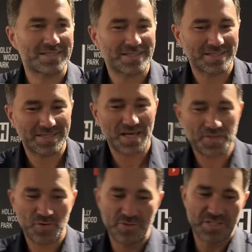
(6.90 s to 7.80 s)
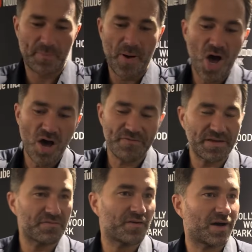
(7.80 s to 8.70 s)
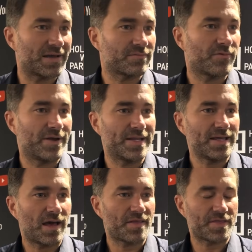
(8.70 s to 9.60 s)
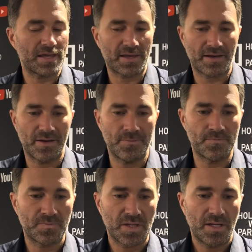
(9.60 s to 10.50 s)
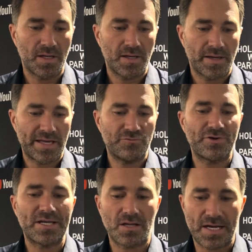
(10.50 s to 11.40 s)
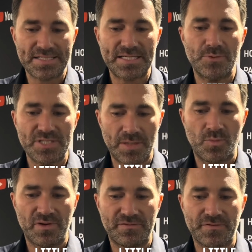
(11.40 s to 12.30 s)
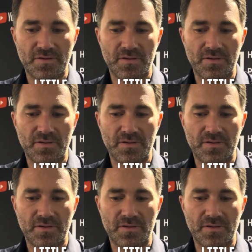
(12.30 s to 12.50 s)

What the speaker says: Eddie? I thought it was a perfect fight, really. I think he realised he was in with